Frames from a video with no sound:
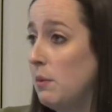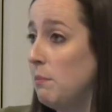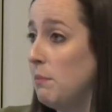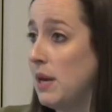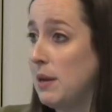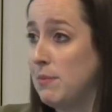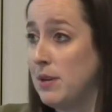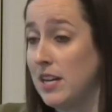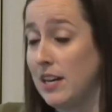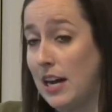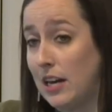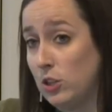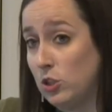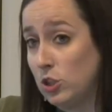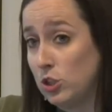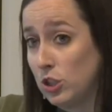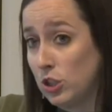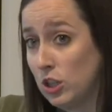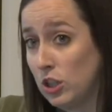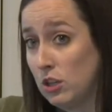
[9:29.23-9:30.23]
maybe an
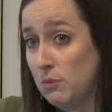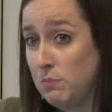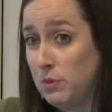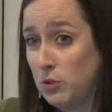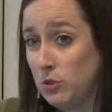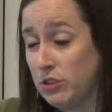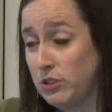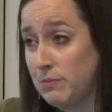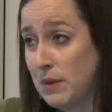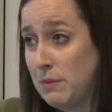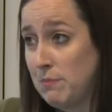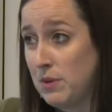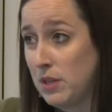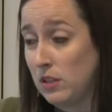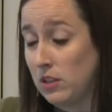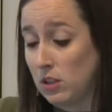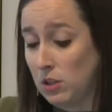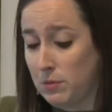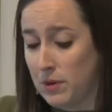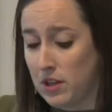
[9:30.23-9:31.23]
Ensure, a Boost might be
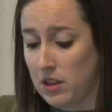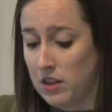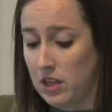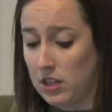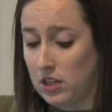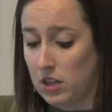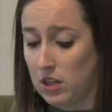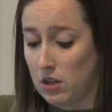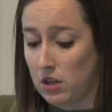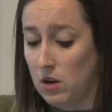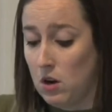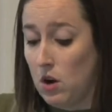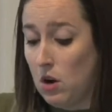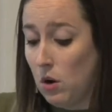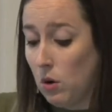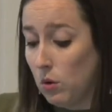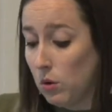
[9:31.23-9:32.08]
a little bit thicker,